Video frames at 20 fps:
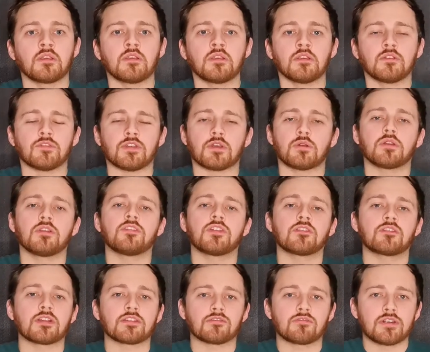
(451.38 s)
the only thing
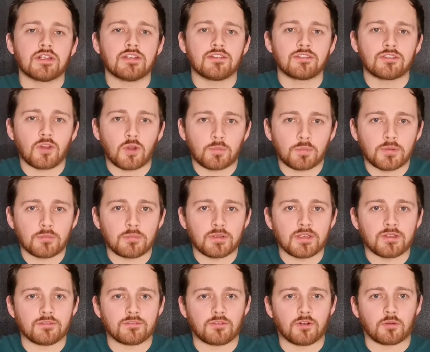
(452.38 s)
that's really stopping me
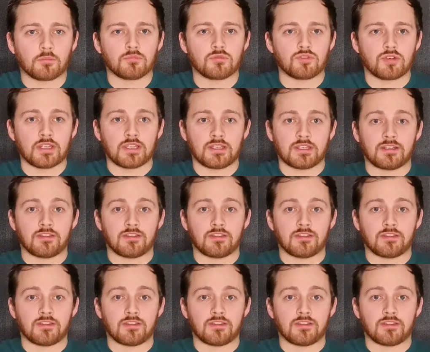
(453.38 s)
from drinking